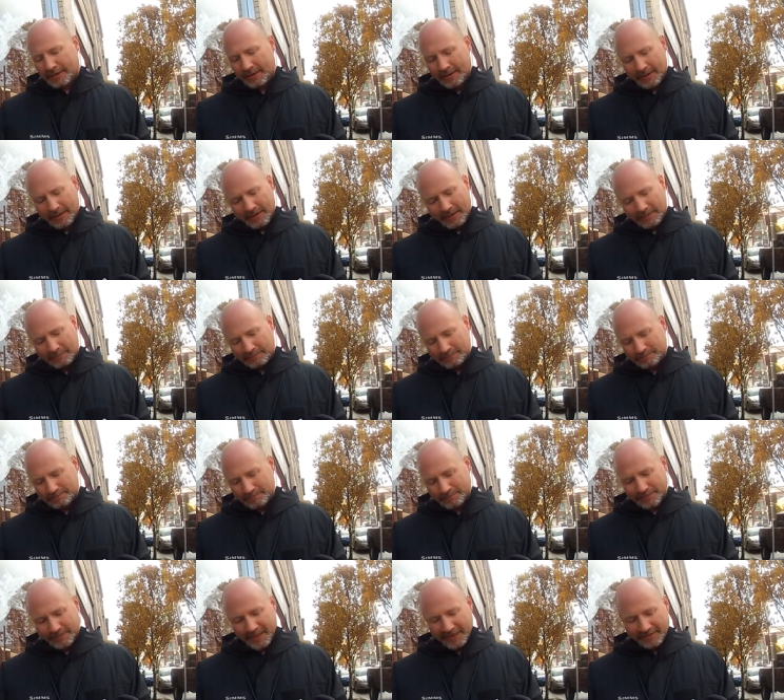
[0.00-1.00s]
Um,
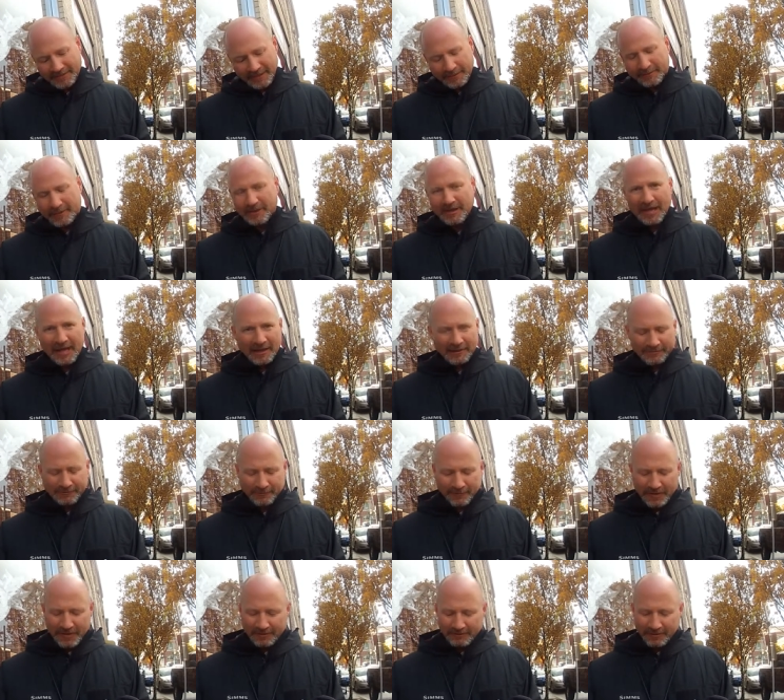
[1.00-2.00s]
they seem to last
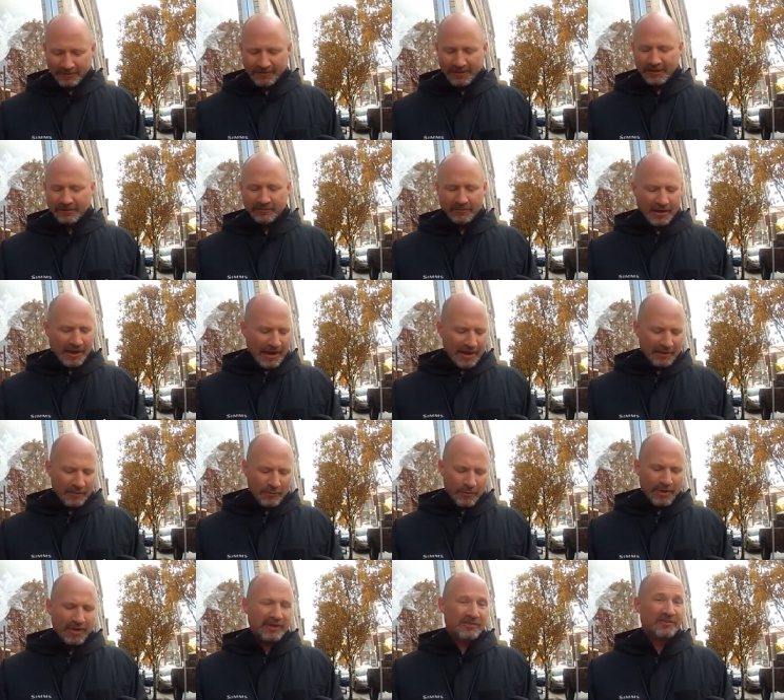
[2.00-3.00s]
forever. They dry
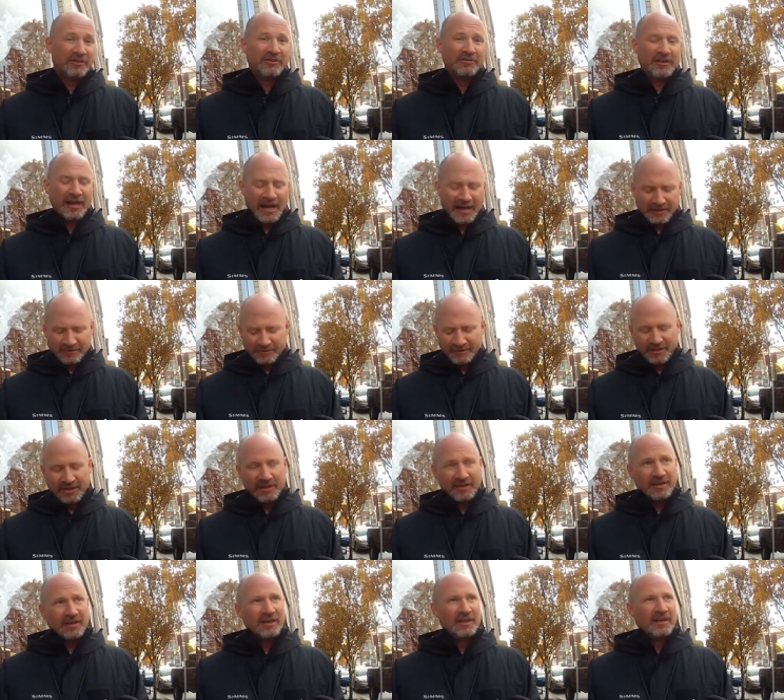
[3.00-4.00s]
quick. They're actually
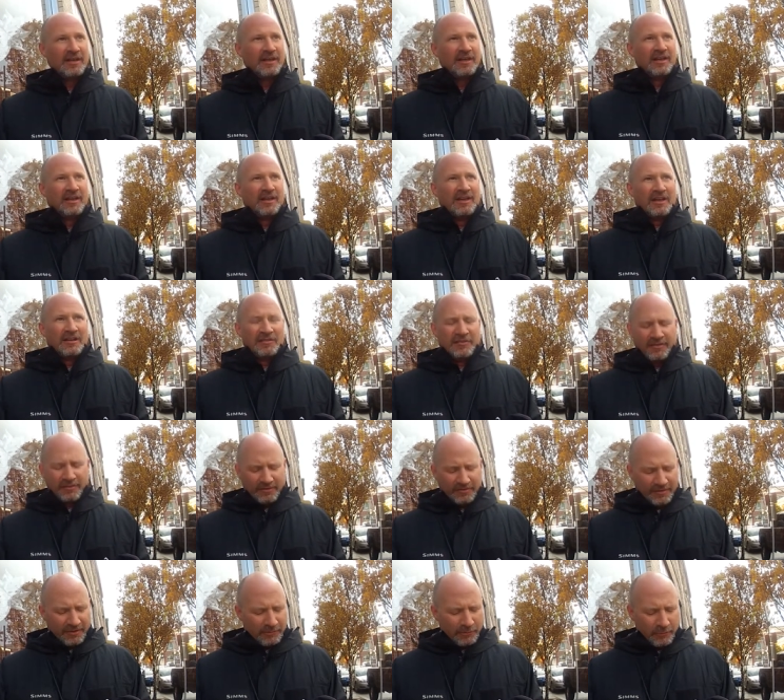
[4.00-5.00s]

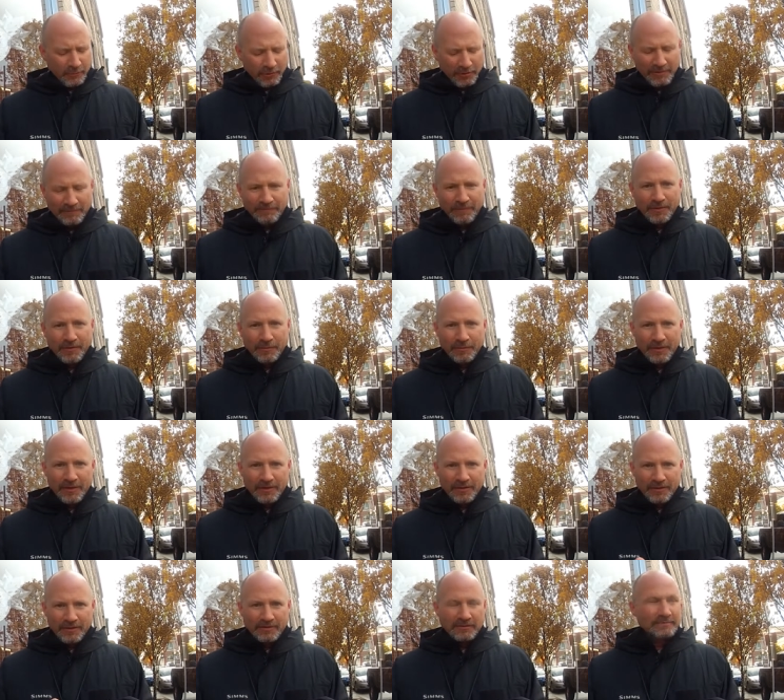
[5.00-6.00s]
they're warm for the
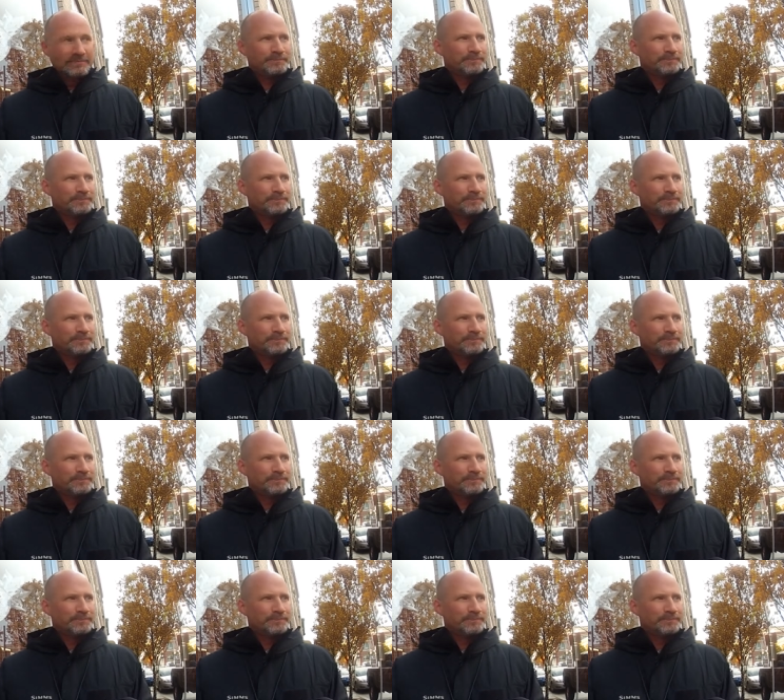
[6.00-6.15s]
winter.